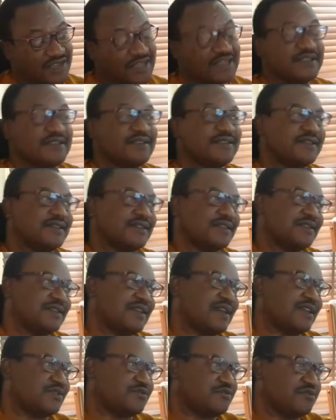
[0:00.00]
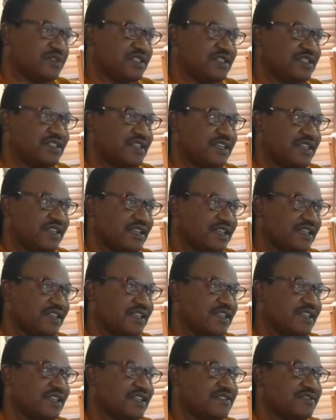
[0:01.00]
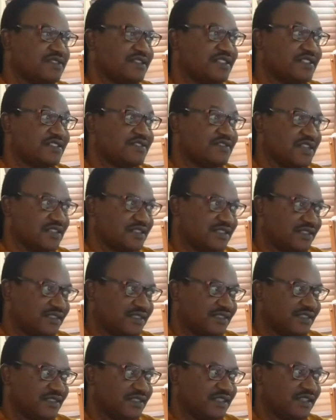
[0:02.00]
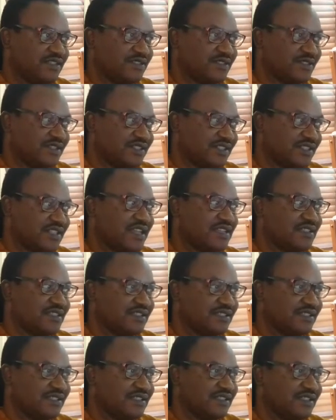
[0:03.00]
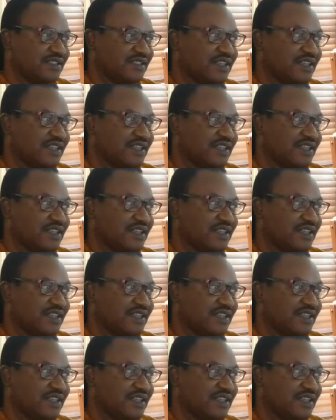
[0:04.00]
Anything that will increase stress in the society